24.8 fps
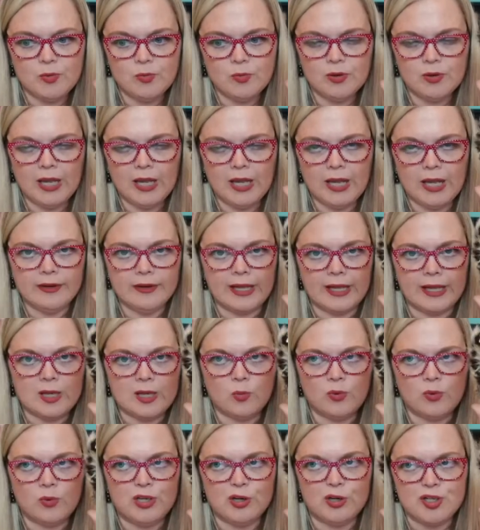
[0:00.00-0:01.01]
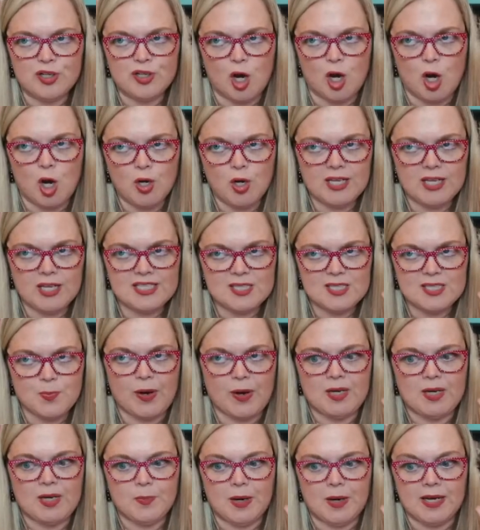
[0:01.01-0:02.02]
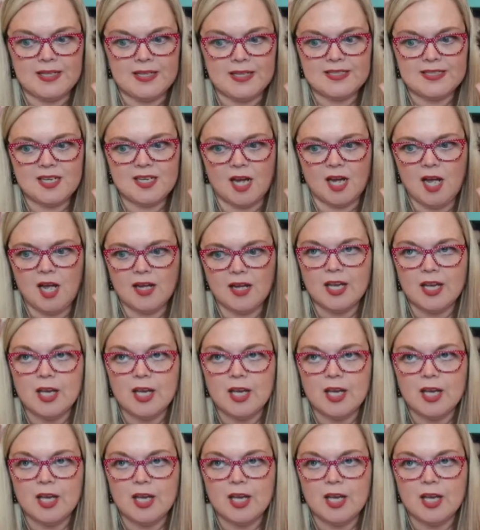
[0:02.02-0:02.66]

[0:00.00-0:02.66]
And like when your dog gets sprayed by a skunk,